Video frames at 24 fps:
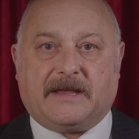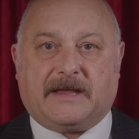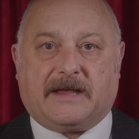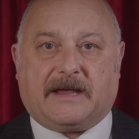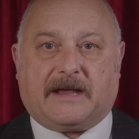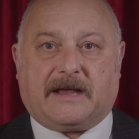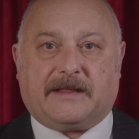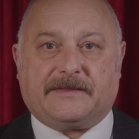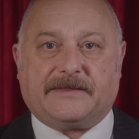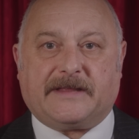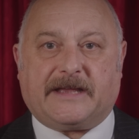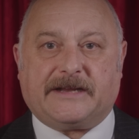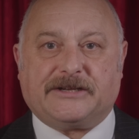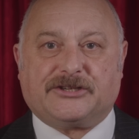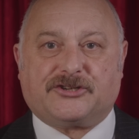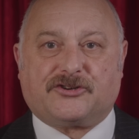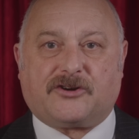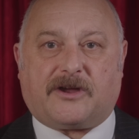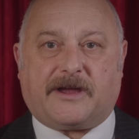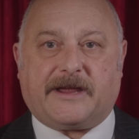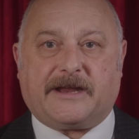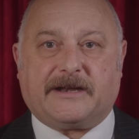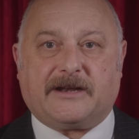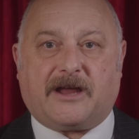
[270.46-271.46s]
And they
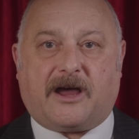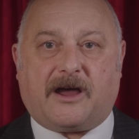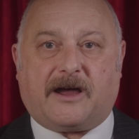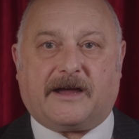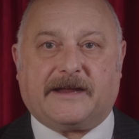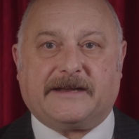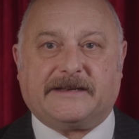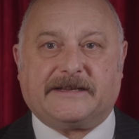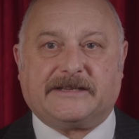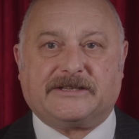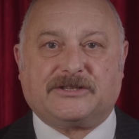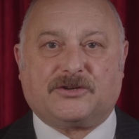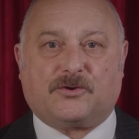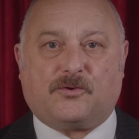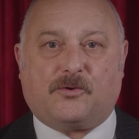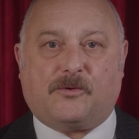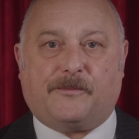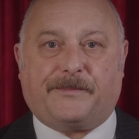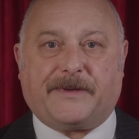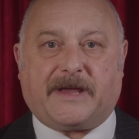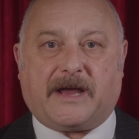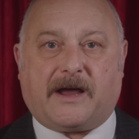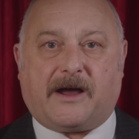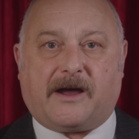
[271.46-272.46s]
try and hide it all
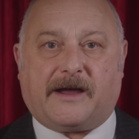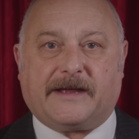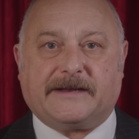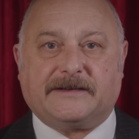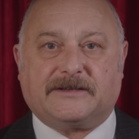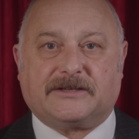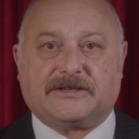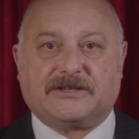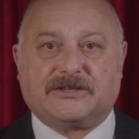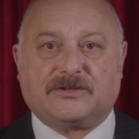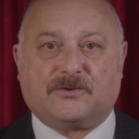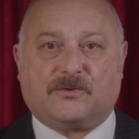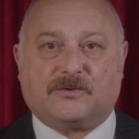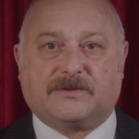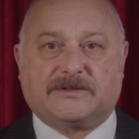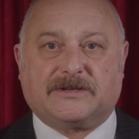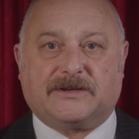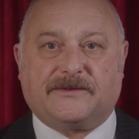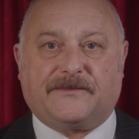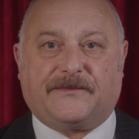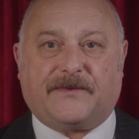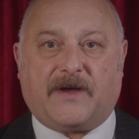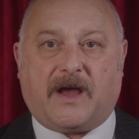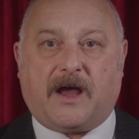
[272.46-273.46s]
behind a sort
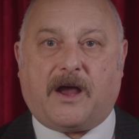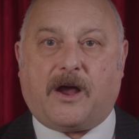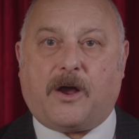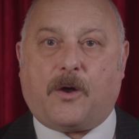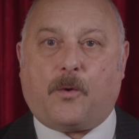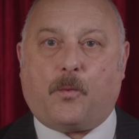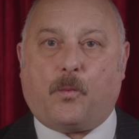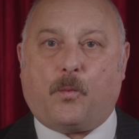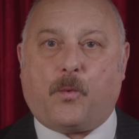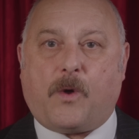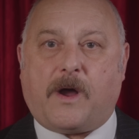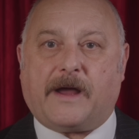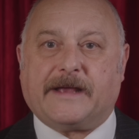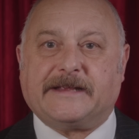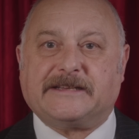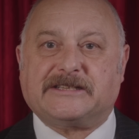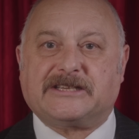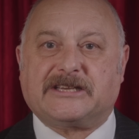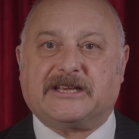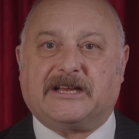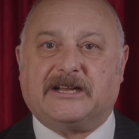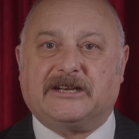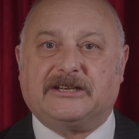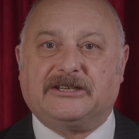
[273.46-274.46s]
of
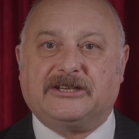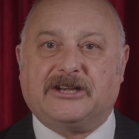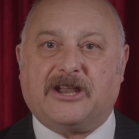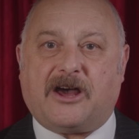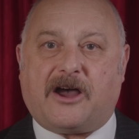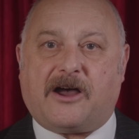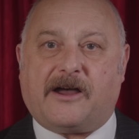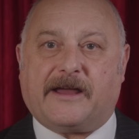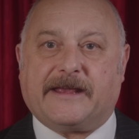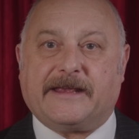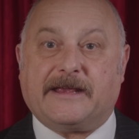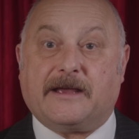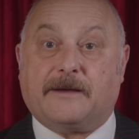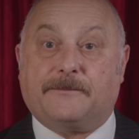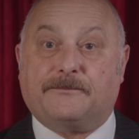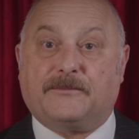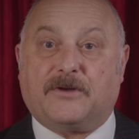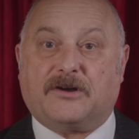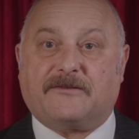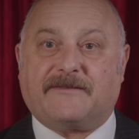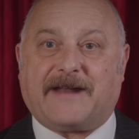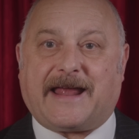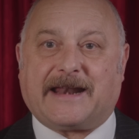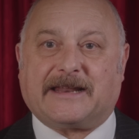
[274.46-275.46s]
white lie
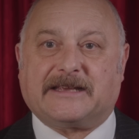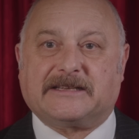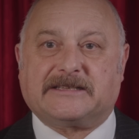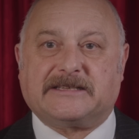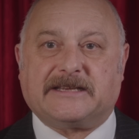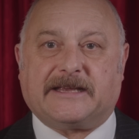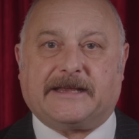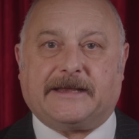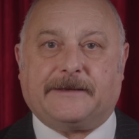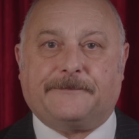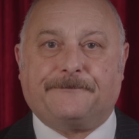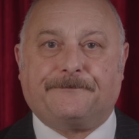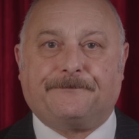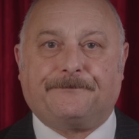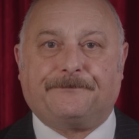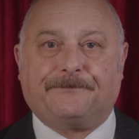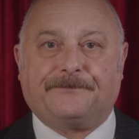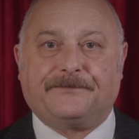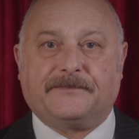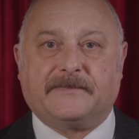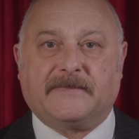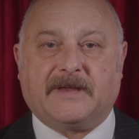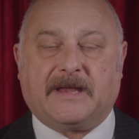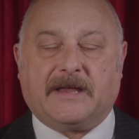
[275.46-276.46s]
morality,
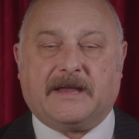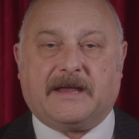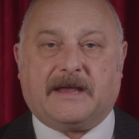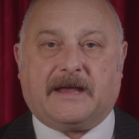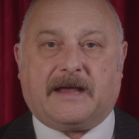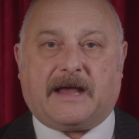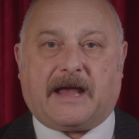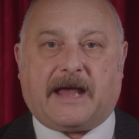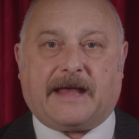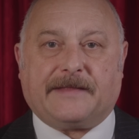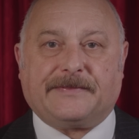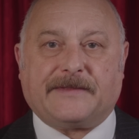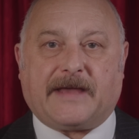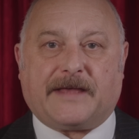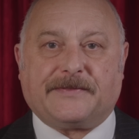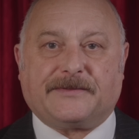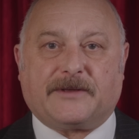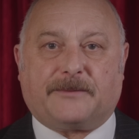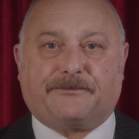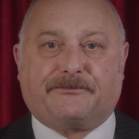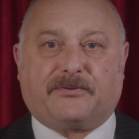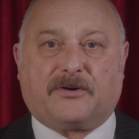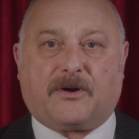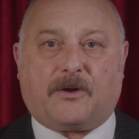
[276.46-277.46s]
and that
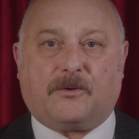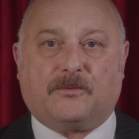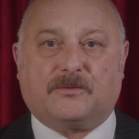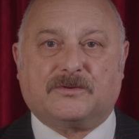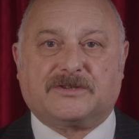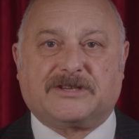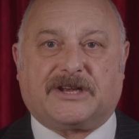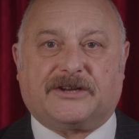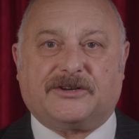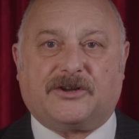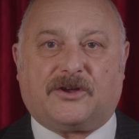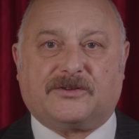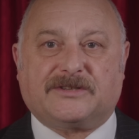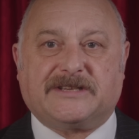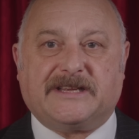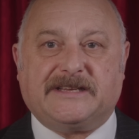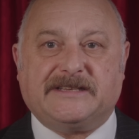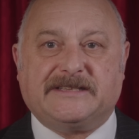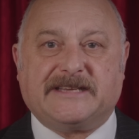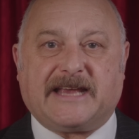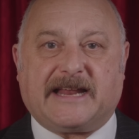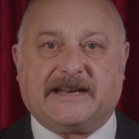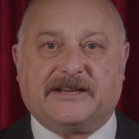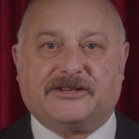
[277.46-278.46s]
the proles are not
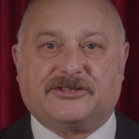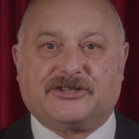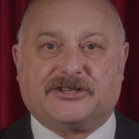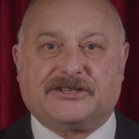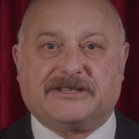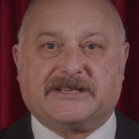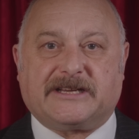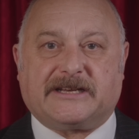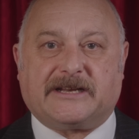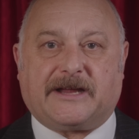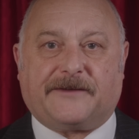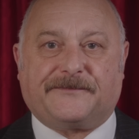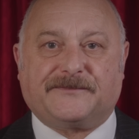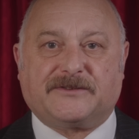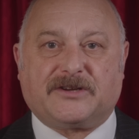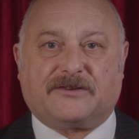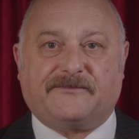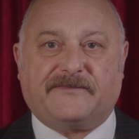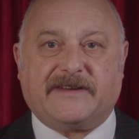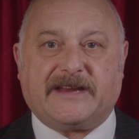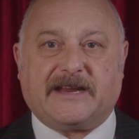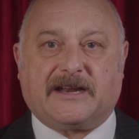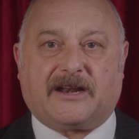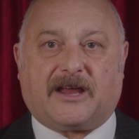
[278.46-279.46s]
intelligent enough to
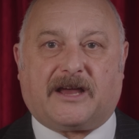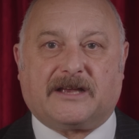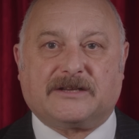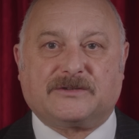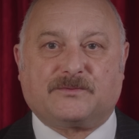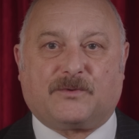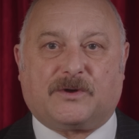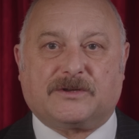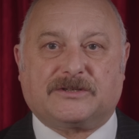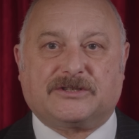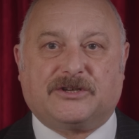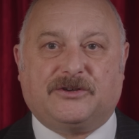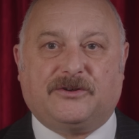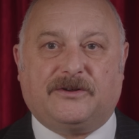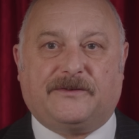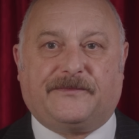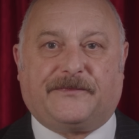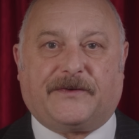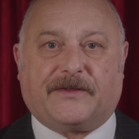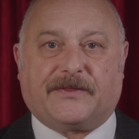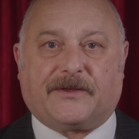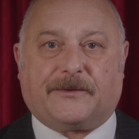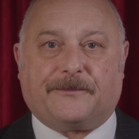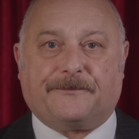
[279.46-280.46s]
realise what's good
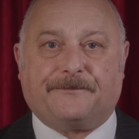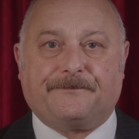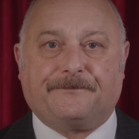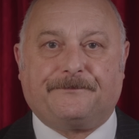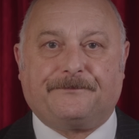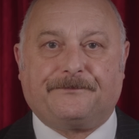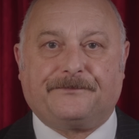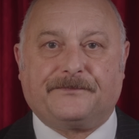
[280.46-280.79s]
for them.